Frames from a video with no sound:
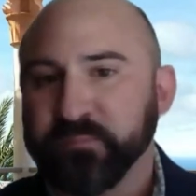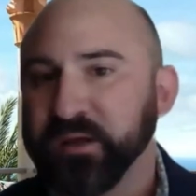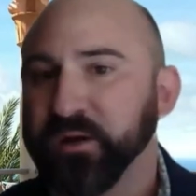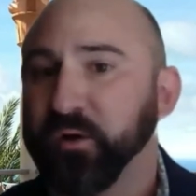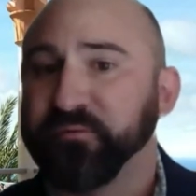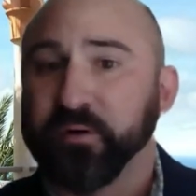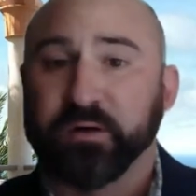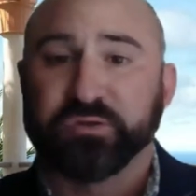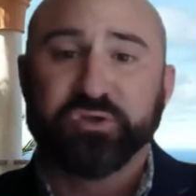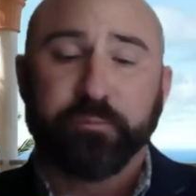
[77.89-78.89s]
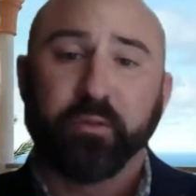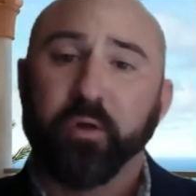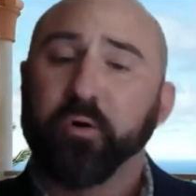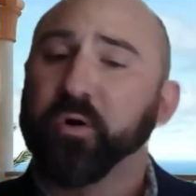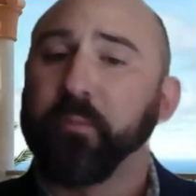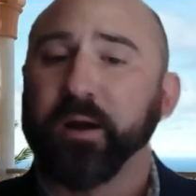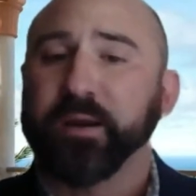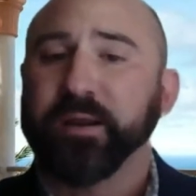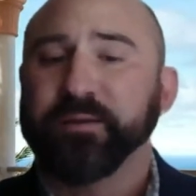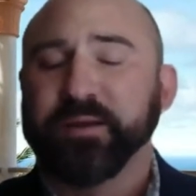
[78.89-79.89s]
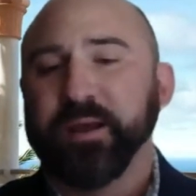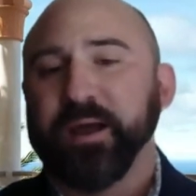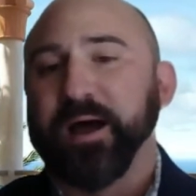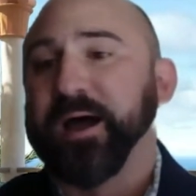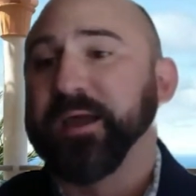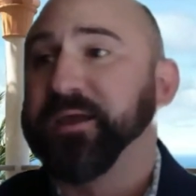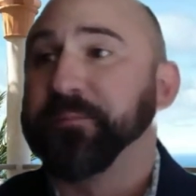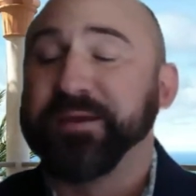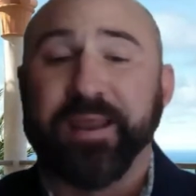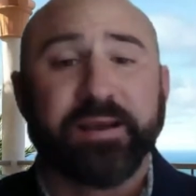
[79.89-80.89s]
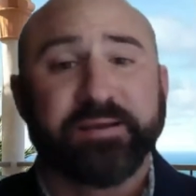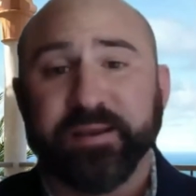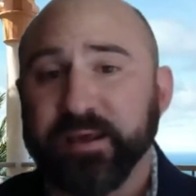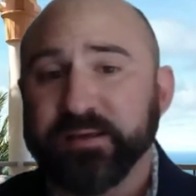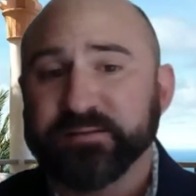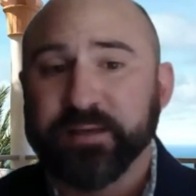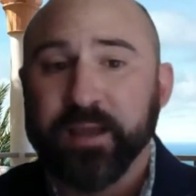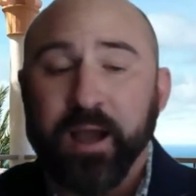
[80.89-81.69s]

If you're in a super local market, it could be 90 days.